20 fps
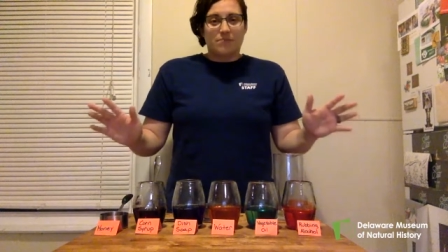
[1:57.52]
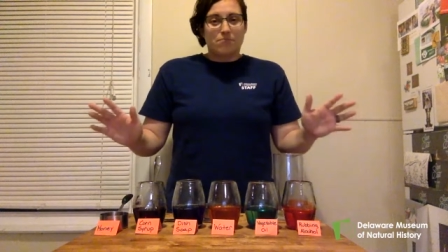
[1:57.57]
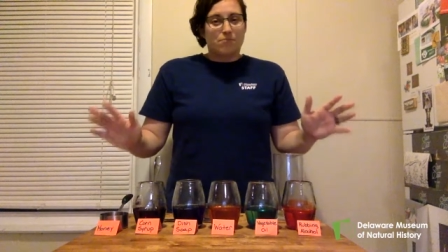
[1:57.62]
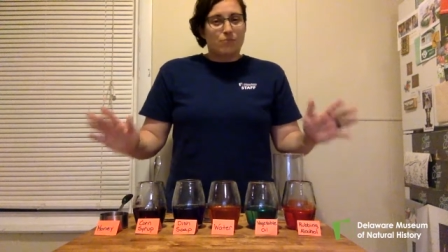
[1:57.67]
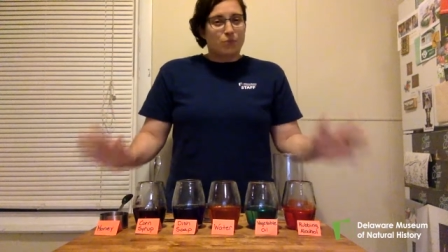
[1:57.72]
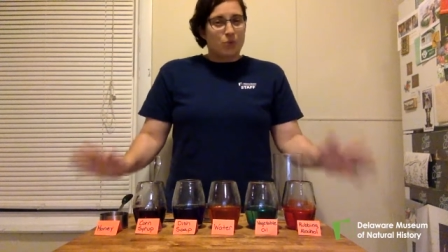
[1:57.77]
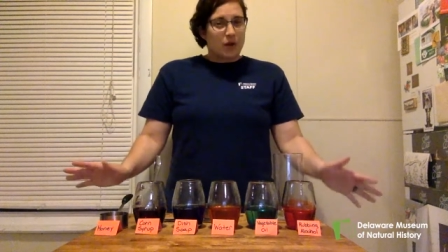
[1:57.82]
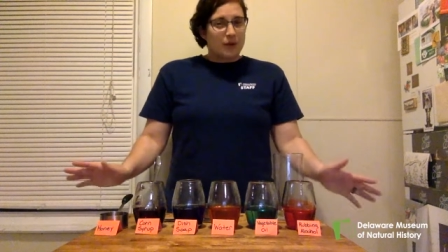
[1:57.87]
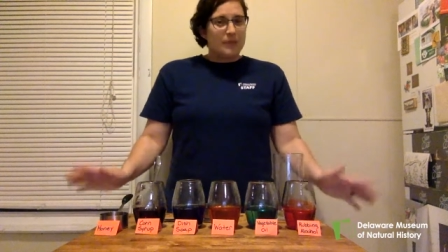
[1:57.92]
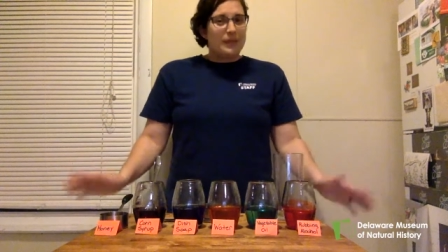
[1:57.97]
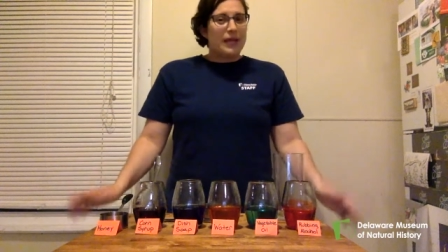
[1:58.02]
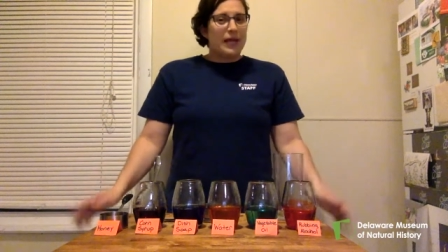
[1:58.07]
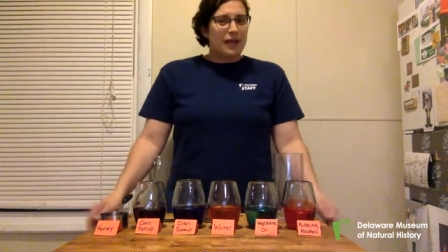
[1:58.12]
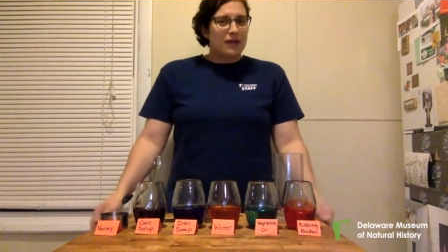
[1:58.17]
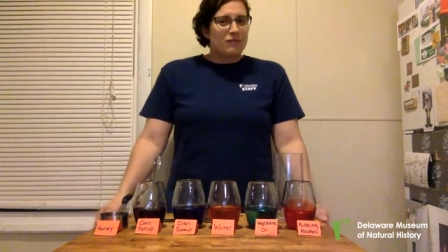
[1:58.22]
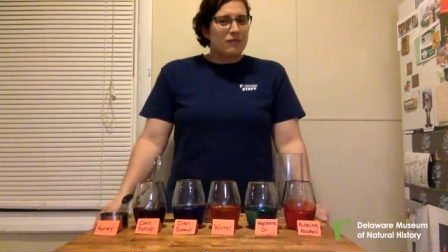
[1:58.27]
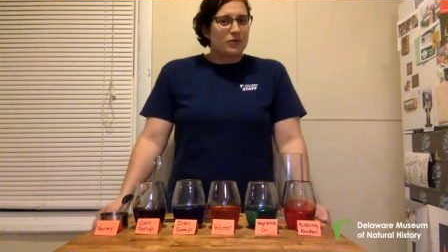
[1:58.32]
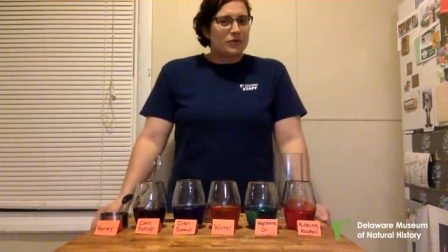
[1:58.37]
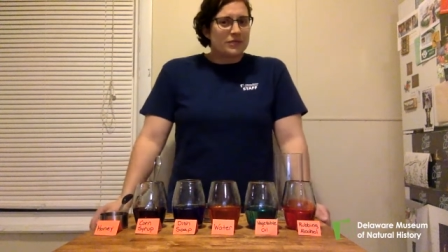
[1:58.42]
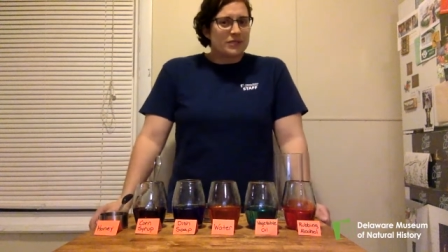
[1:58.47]
probably
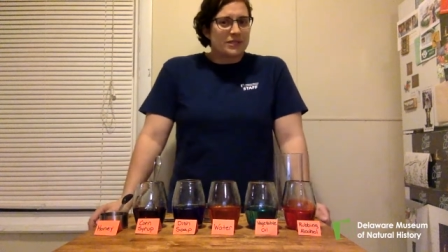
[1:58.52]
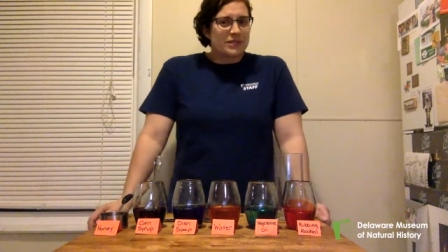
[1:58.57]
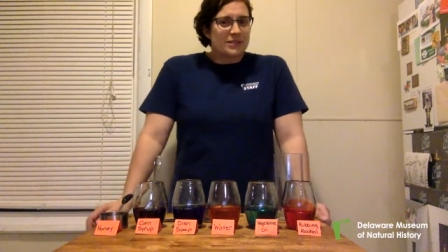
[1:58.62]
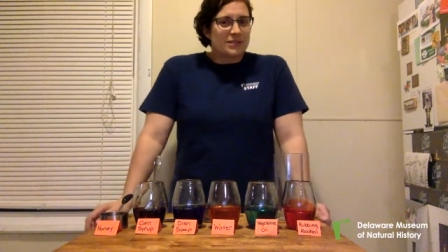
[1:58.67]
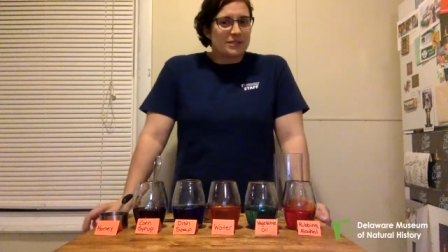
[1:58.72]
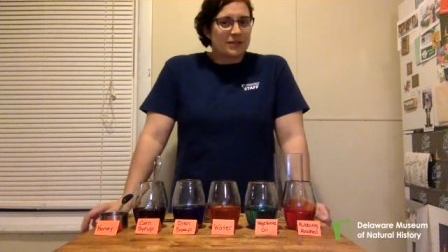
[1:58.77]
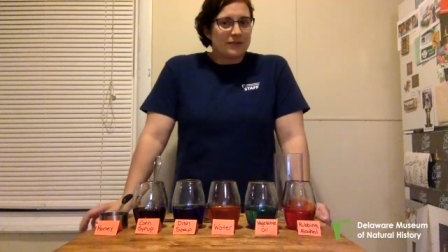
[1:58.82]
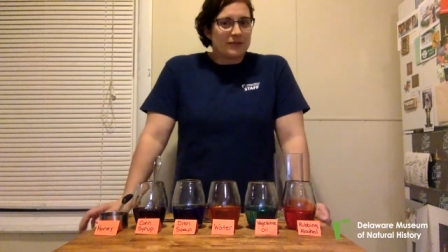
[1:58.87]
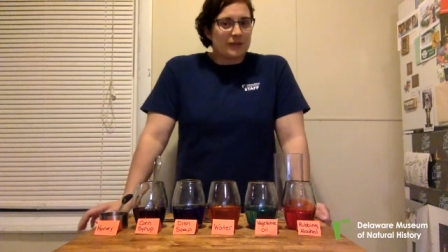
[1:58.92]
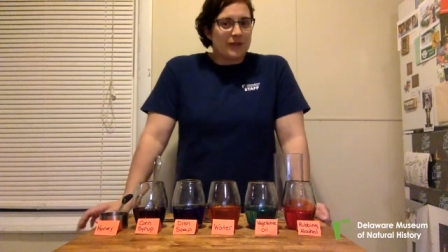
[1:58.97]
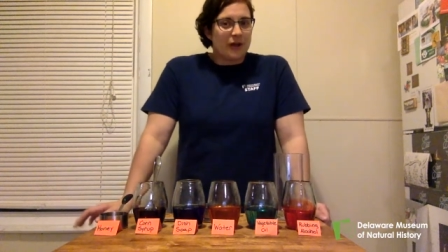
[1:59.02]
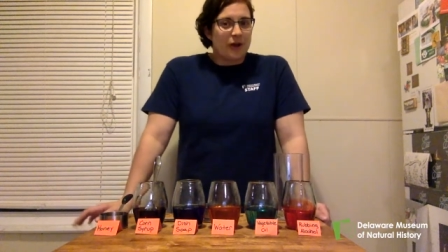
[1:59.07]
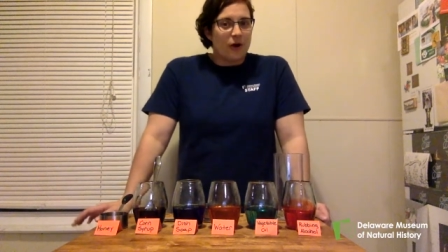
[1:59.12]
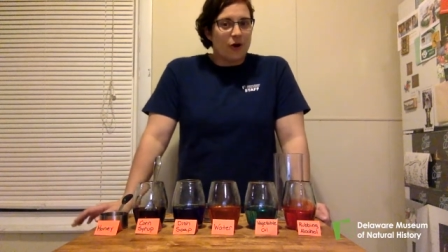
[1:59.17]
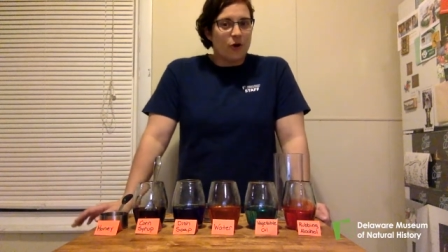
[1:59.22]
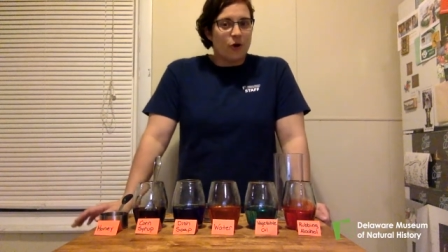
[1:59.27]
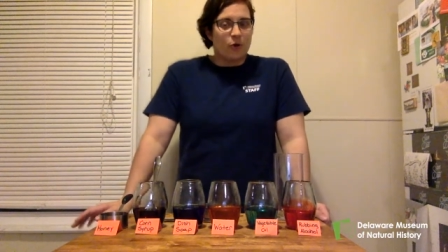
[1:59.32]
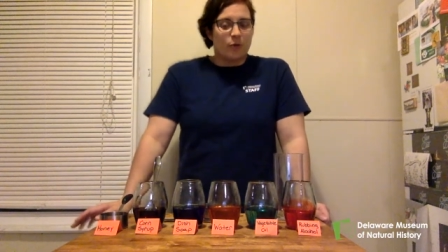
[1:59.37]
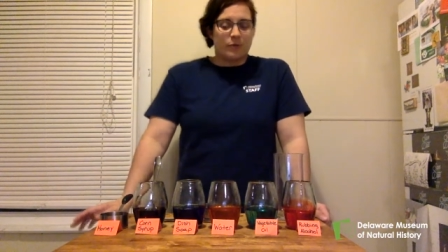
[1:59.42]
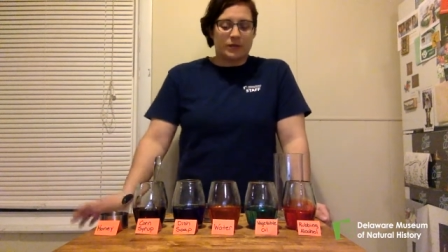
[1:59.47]
have most of this stuff at
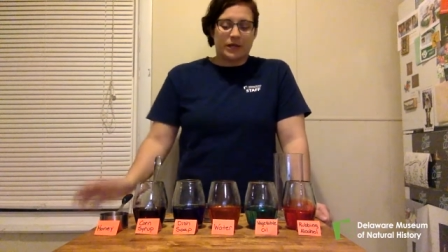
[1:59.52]
home.